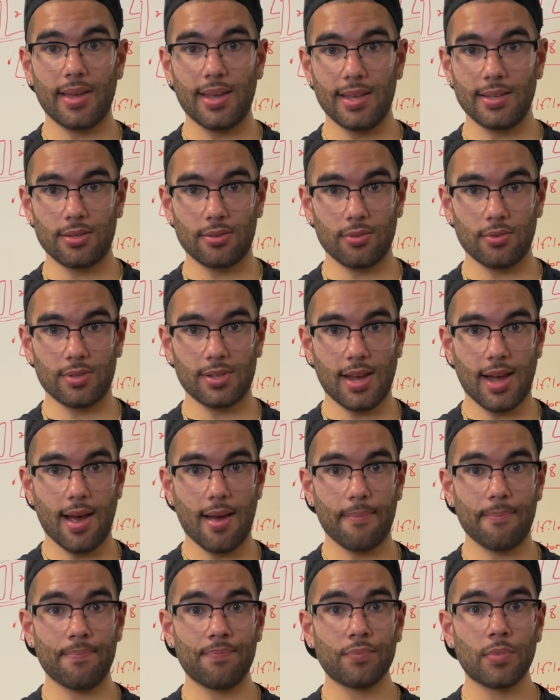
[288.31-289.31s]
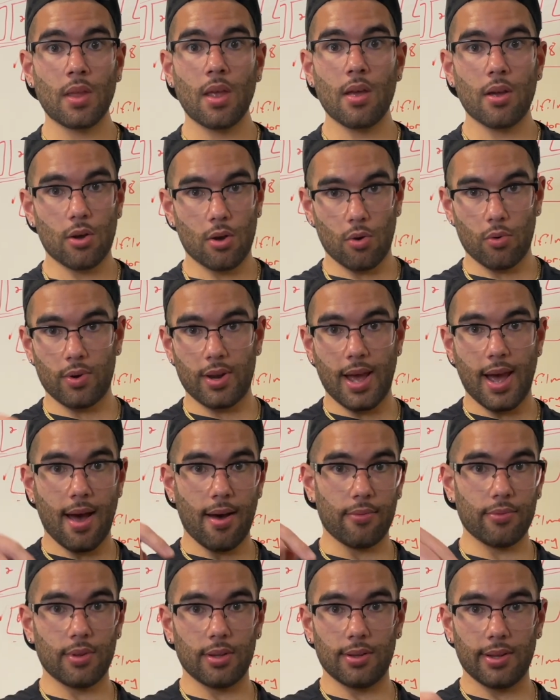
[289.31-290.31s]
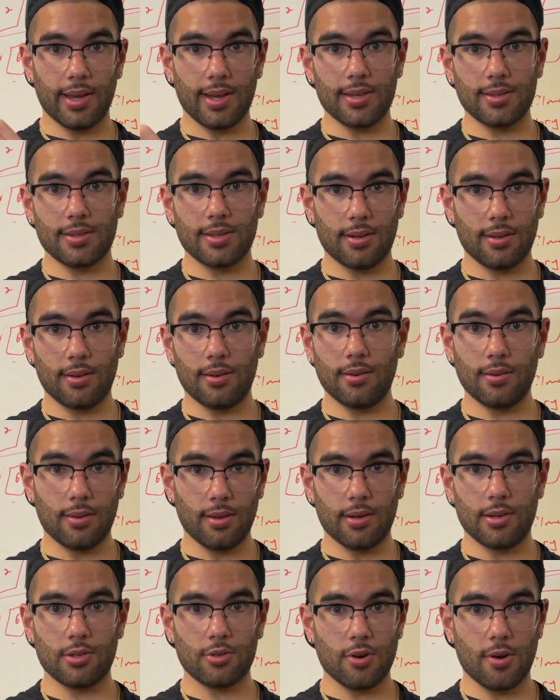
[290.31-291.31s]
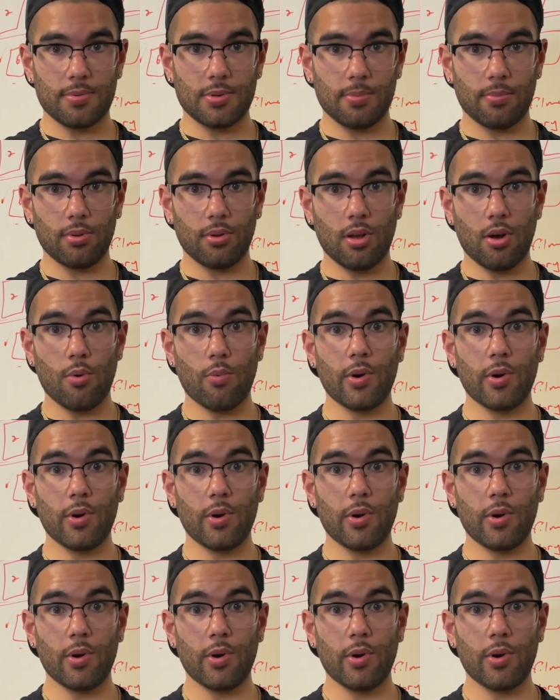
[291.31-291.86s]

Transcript: Eastern time, go down. The link is in the description below.